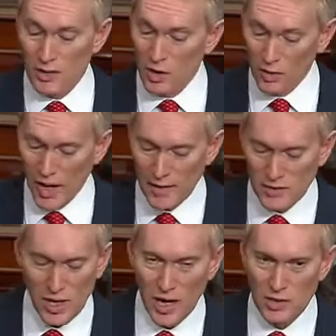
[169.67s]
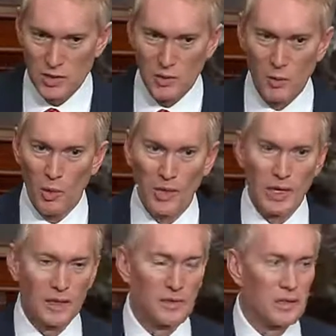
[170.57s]
you don't have to actually be working
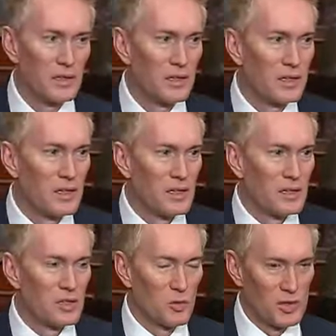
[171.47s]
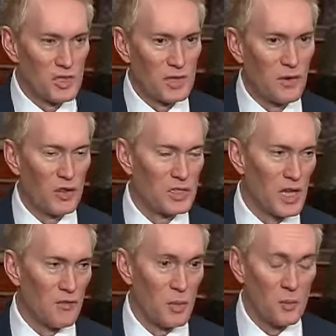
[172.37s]
to receive all these
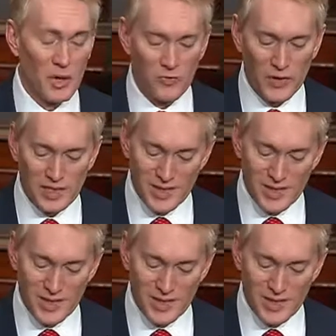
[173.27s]
government benefits.